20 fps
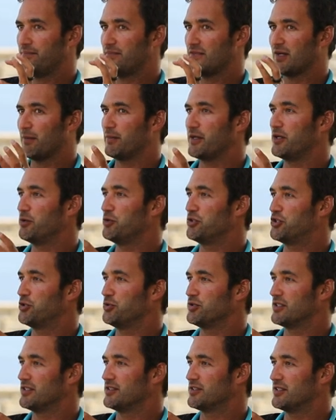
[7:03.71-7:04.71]
somebody who
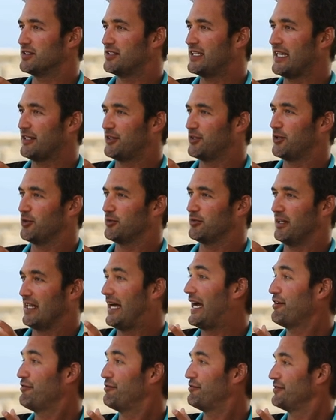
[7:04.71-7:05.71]
chooses to take their own
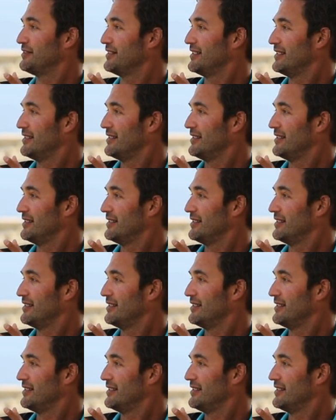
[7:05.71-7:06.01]
life